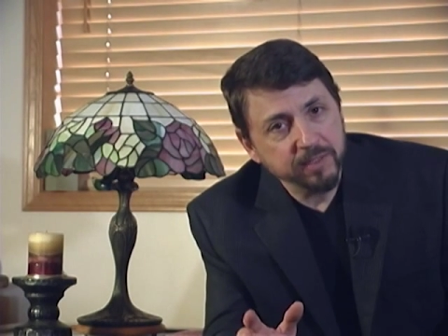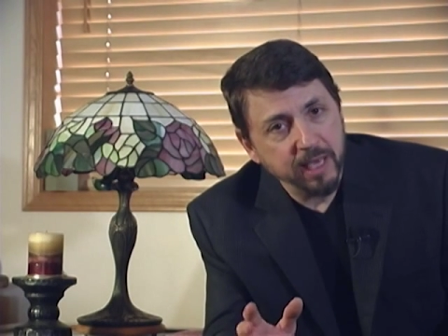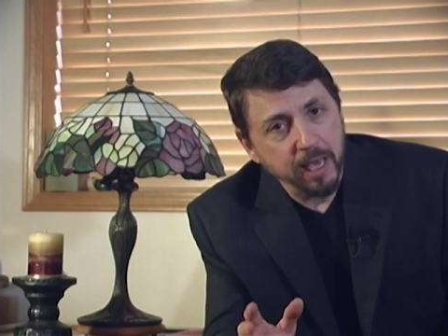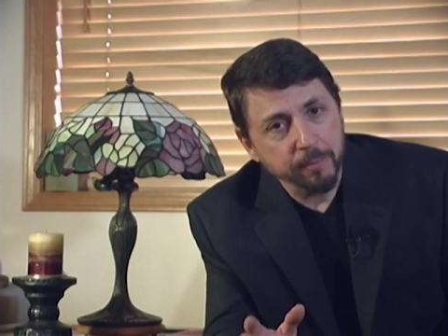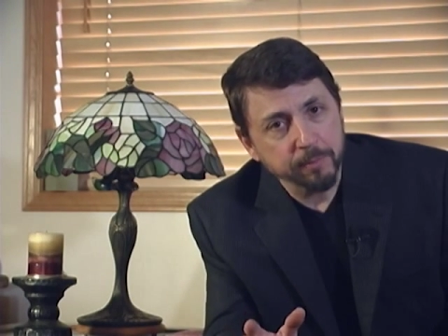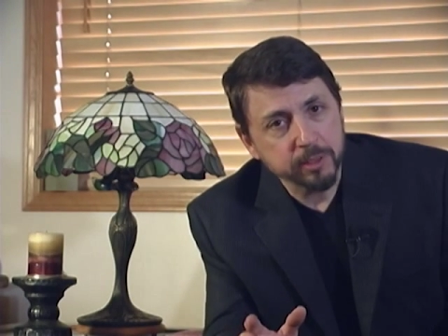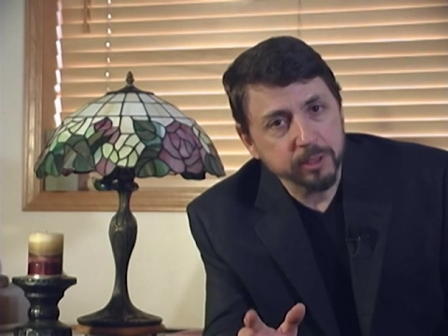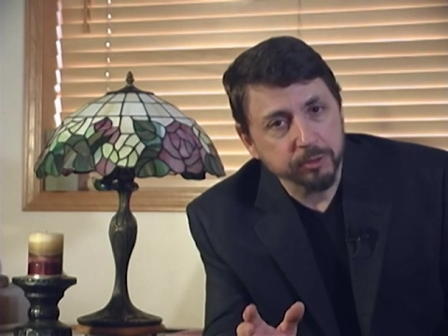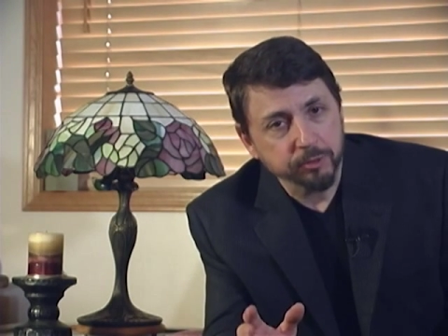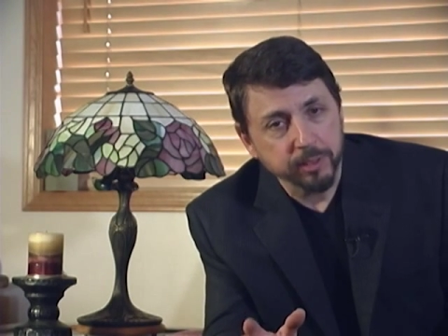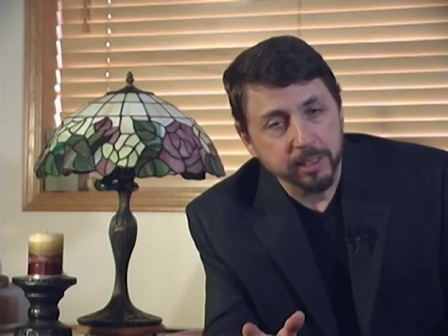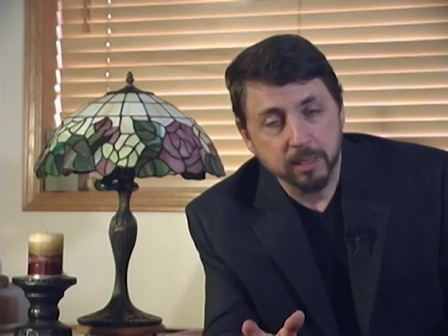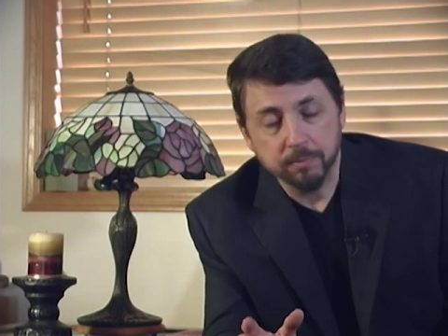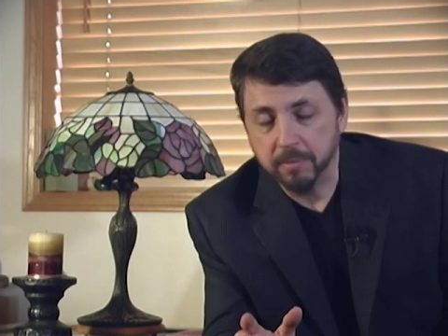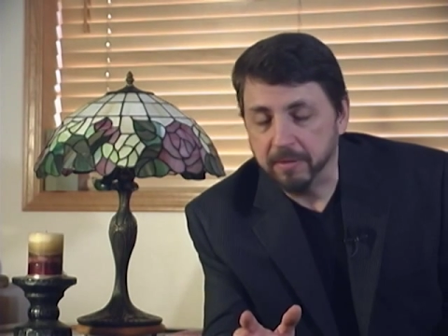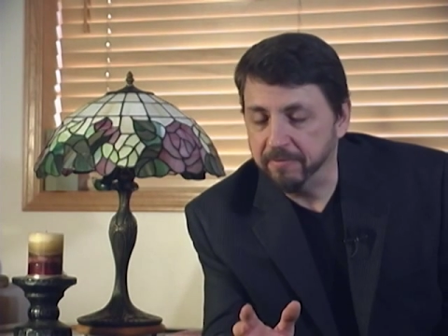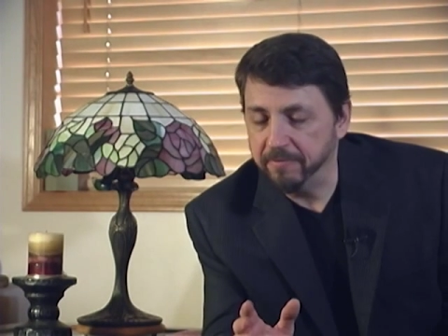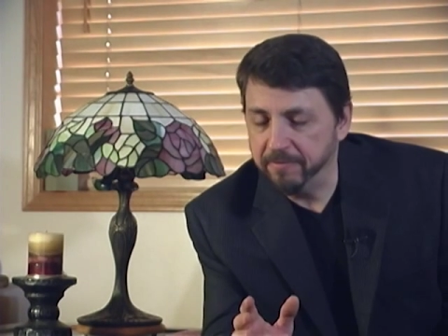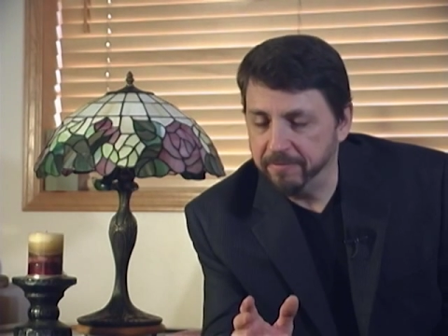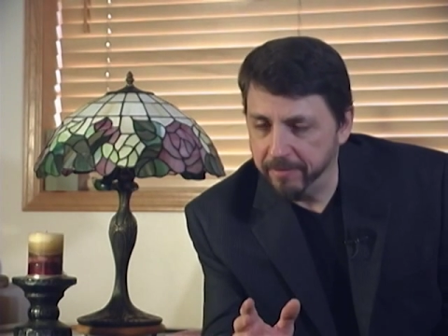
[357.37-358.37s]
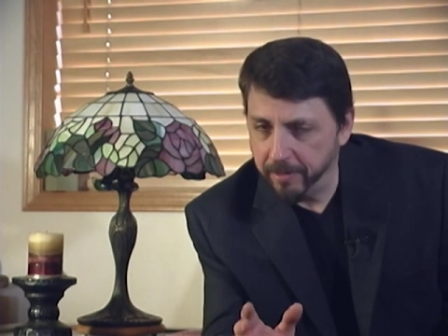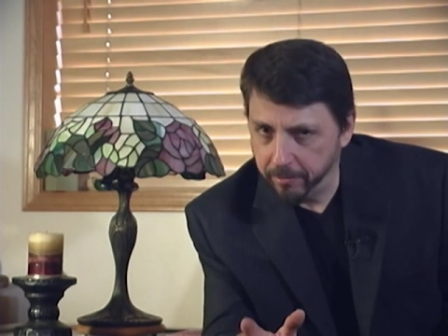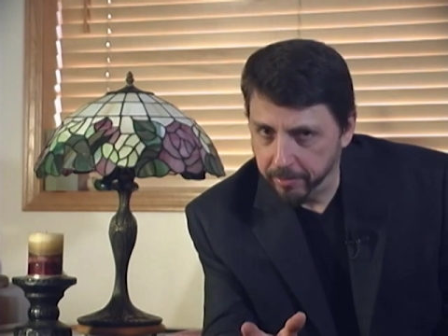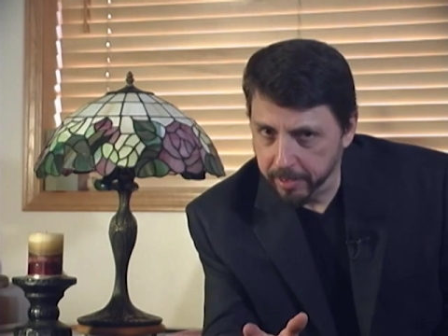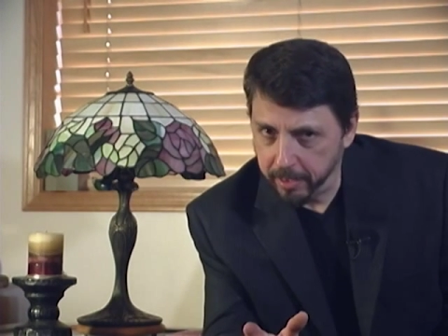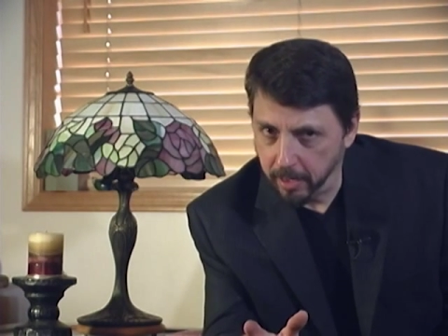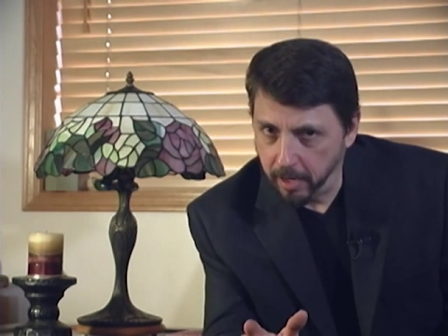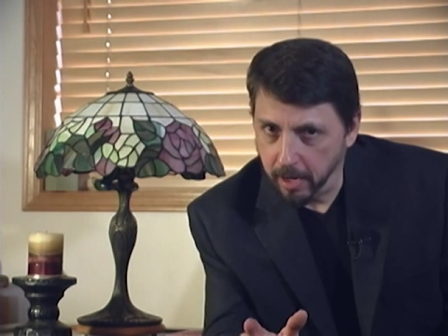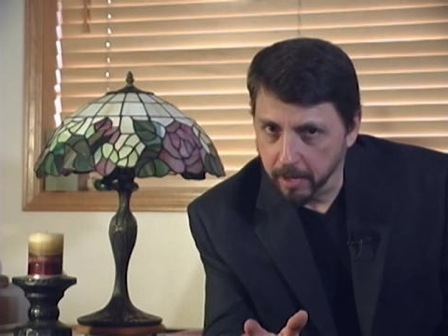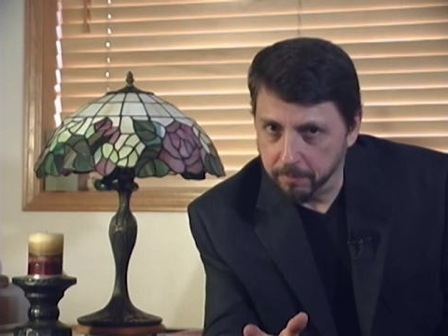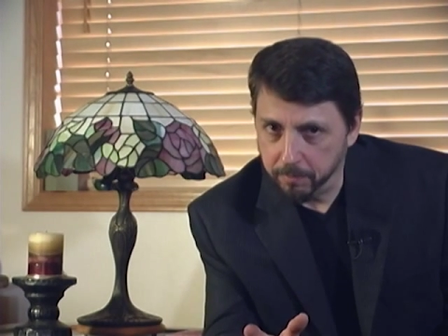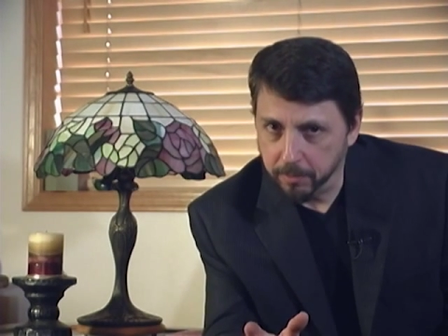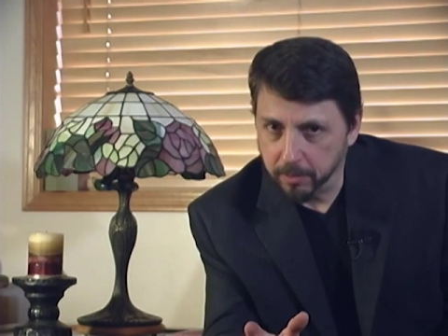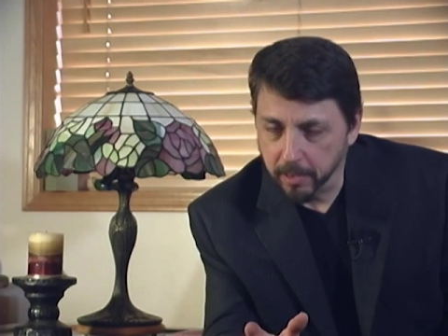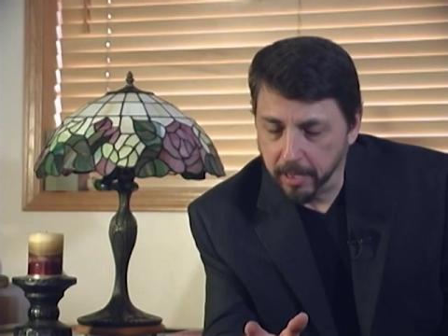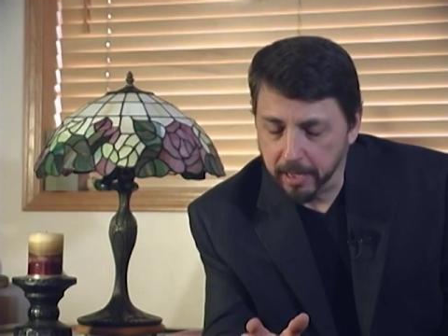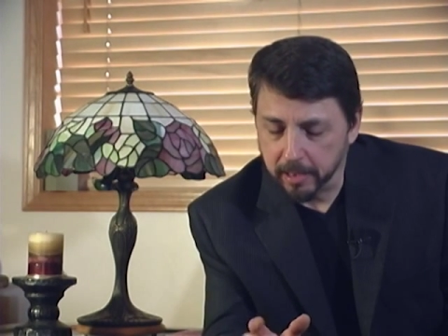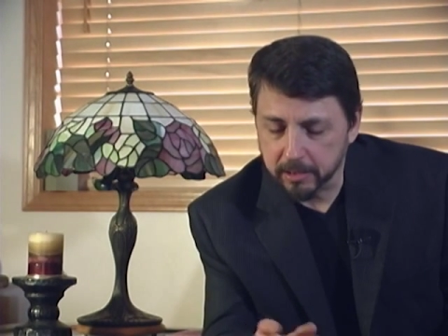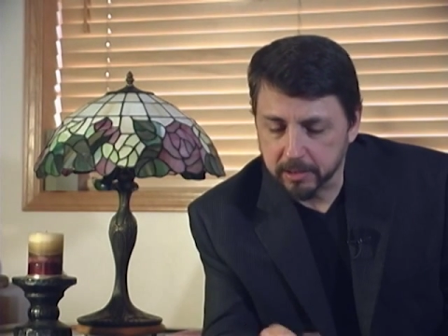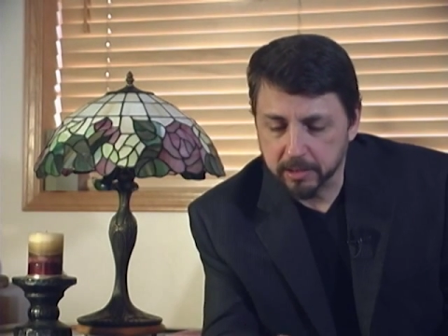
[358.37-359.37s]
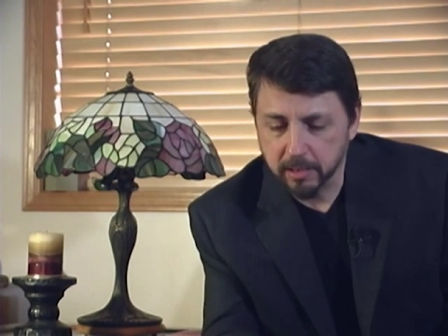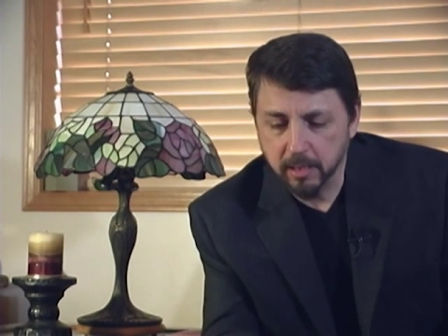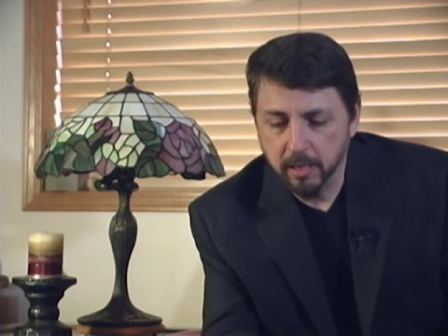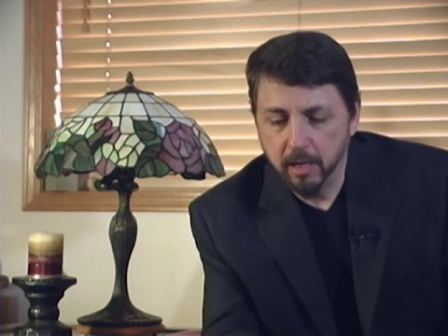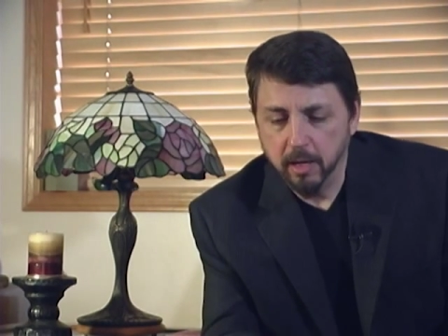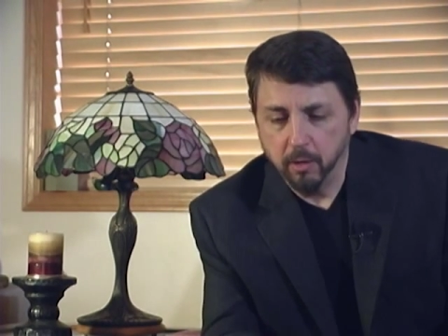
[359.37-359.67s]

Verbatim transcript: chemistry can be very complex,